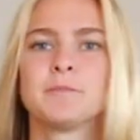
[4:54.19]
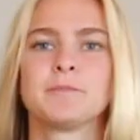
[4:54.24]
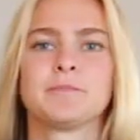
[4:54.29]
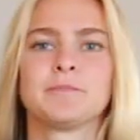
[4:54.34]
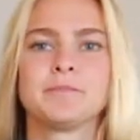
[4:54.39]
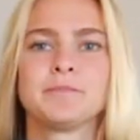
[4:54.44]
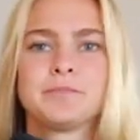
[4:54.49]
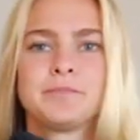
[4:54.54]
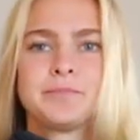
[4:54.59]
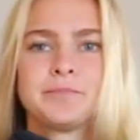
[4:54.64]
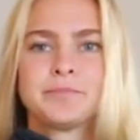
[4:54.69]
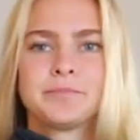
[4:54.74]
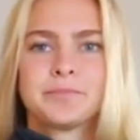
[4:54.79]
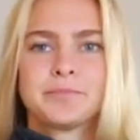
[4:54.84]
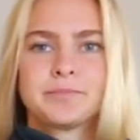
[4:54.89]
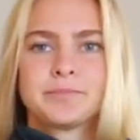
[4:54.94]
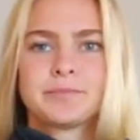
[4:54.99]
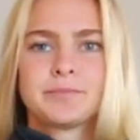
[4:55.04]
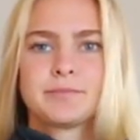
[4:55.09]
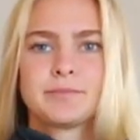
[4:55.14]

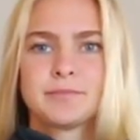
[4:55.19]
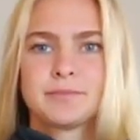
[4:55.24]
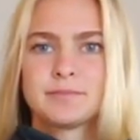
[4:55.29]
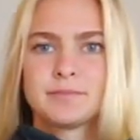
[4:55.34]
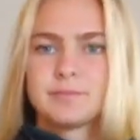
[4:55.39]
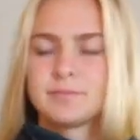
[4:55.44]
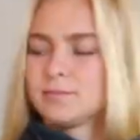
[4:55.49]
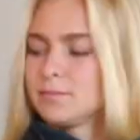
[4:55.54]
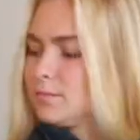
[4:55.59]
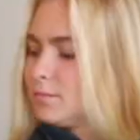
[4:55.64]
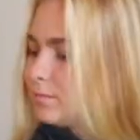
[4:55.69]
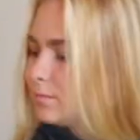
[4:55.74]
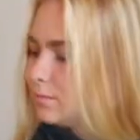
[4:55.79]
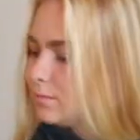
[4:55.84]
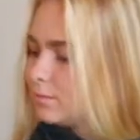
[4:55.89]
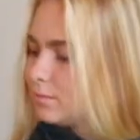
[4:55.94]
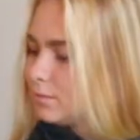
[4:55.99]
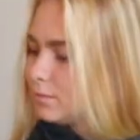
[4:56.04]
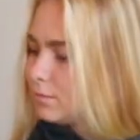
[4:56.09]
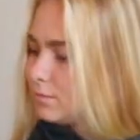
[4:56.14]

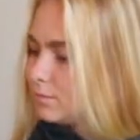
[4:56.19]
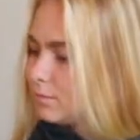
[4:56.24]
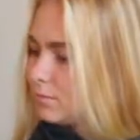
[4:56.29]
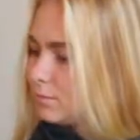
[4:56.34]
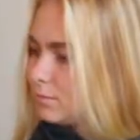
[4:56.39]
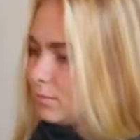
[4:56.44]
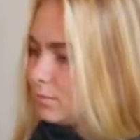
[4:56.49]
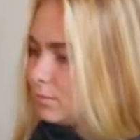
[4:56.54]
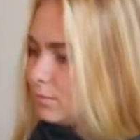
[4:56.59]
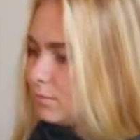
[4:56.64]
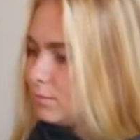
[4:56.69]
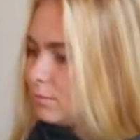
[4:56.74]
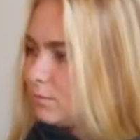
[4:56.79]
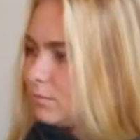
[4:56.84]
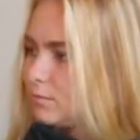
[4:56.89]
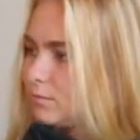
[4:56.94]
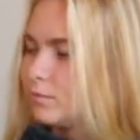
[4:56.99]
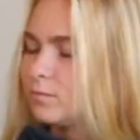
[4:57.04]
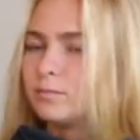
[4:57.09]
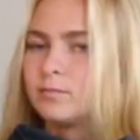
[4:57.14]

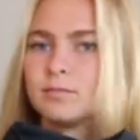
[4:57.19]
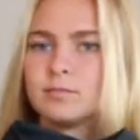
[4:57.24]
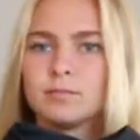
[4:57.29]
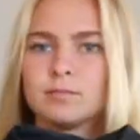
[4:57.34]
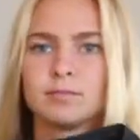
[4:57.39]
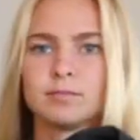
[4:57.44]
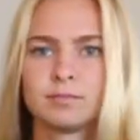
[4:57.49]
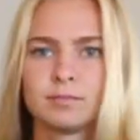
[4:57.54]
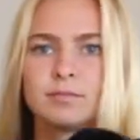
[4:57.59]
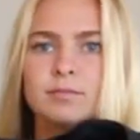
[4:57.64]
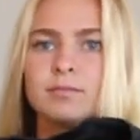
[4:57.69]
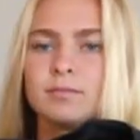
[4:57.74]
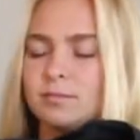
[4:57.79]
[no speech]